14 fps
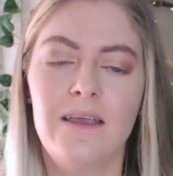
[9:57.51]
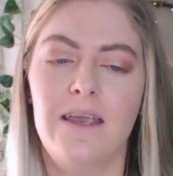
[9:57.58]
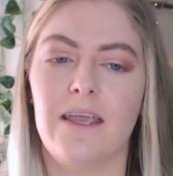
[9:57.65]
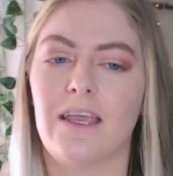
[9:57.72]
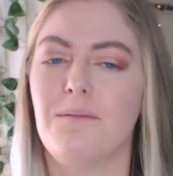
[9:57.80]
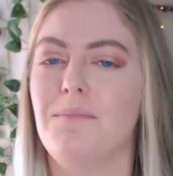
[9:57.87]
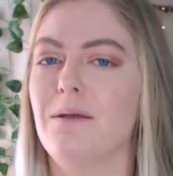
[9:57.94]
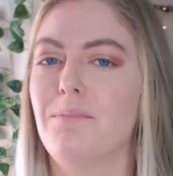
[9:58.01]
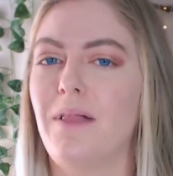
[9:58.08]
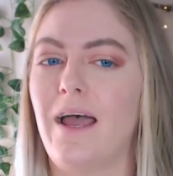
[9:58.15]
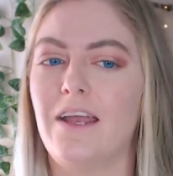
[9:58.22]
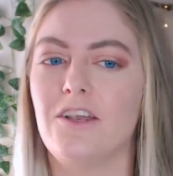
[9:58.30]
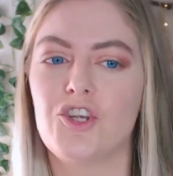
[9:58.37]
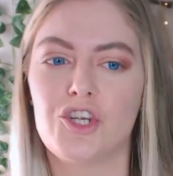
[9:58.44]
It can be
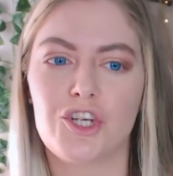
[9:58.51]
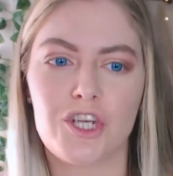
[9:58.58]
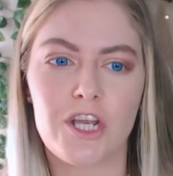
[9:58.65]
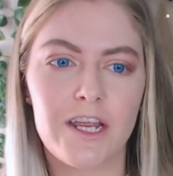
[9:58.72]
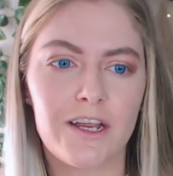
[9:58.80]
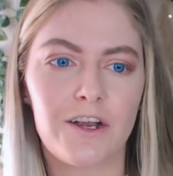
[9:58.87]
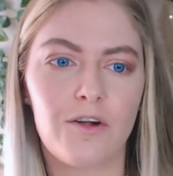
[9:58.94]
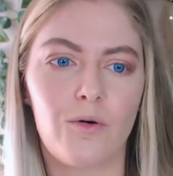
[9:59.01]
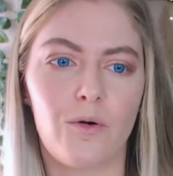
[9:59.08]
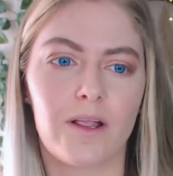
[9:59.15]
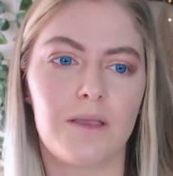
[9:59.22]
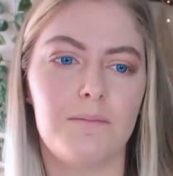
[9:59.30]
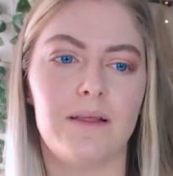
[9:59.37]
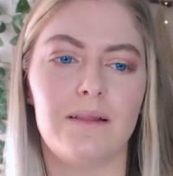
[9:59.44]
applied sheer or
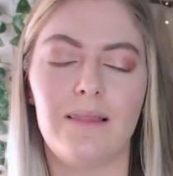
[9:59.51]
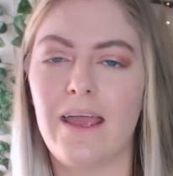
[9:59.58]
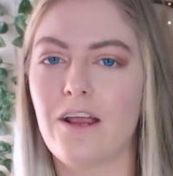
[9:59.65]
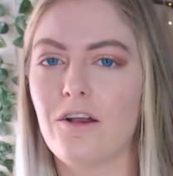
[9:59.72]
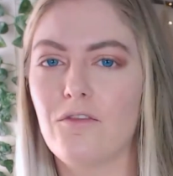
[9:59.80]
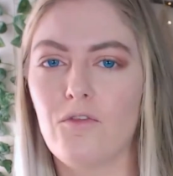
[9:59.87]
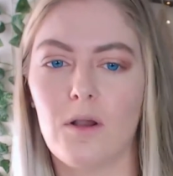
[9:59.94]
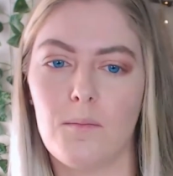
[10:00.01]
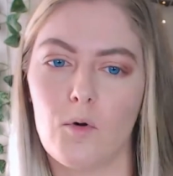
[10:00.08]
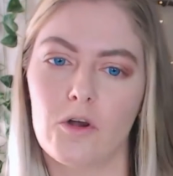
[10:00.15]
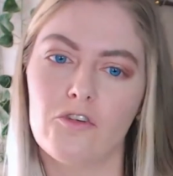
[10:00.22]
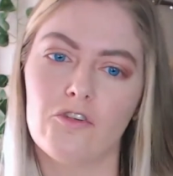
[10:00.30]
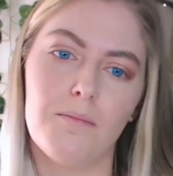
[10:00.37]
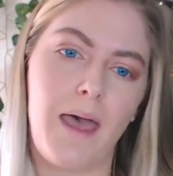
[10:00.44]
it can be layered for a
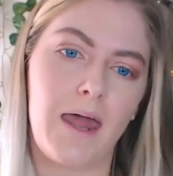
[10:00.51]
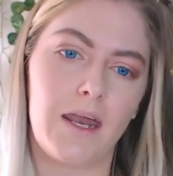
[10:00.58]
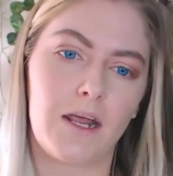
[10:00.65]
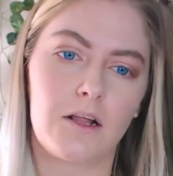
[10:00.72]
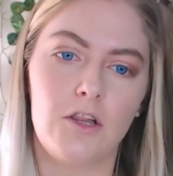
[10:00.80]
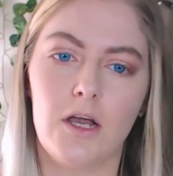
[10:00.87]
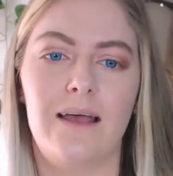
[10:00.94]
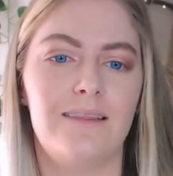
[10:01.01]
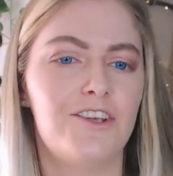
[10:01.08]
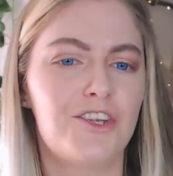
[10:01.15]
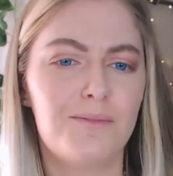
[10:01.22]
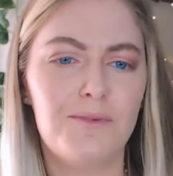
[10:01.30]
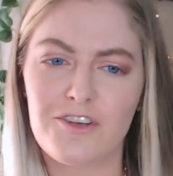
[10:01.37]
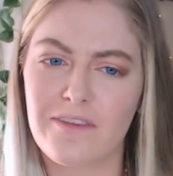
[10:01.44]
more dramatic look. The
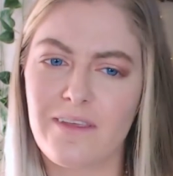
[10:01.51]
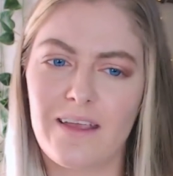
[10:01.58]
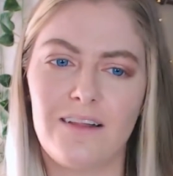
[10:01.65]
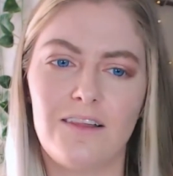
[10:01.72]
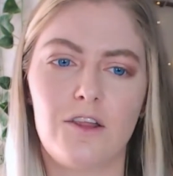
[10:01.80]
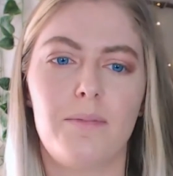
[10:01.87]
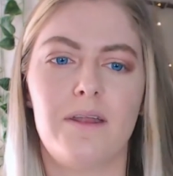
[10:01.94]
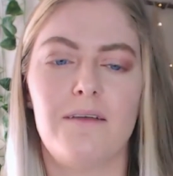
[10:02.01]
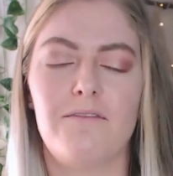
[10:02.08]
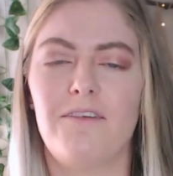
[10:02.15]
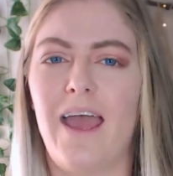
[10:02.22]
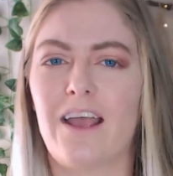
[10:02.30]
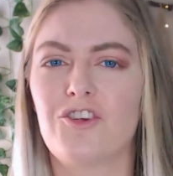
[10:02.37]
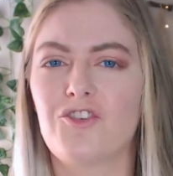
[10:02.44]
shimmer is just like a little bit of
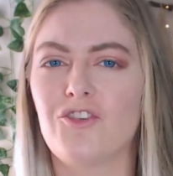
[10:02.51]
extra